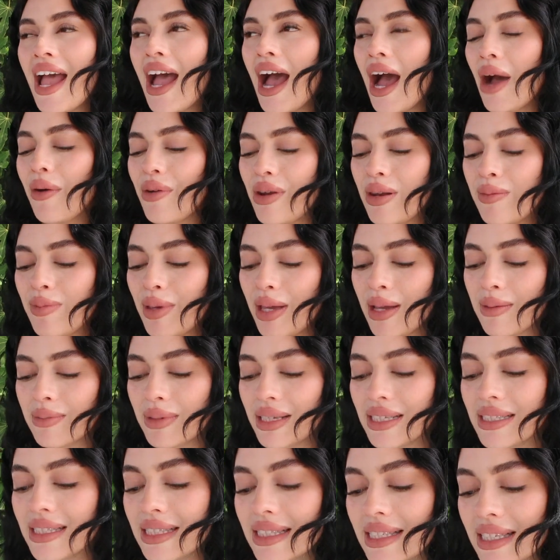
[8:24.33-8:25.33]
I wanna become
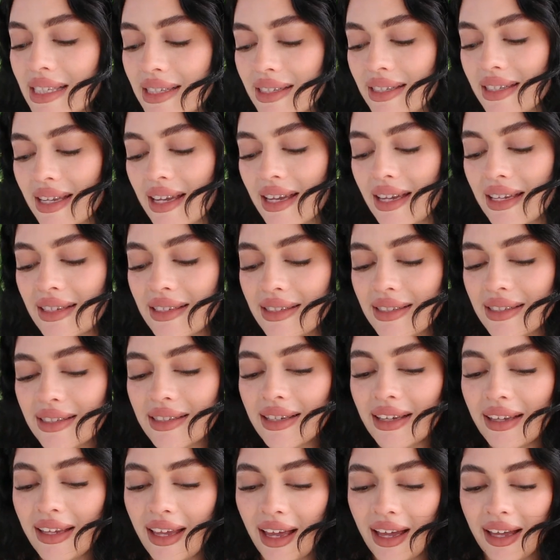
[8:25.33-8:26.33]
consistent
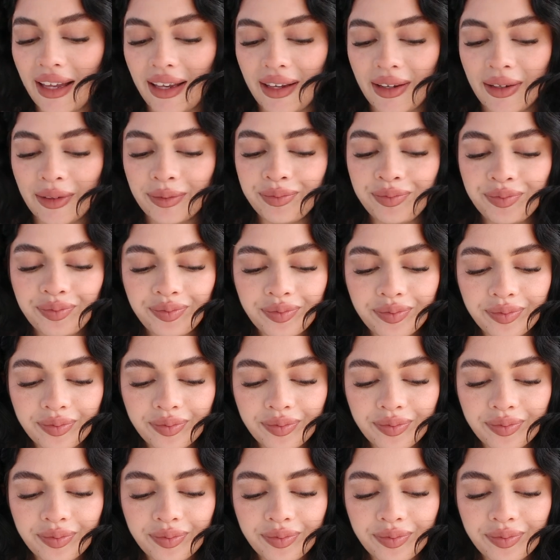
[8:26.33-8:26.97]
again.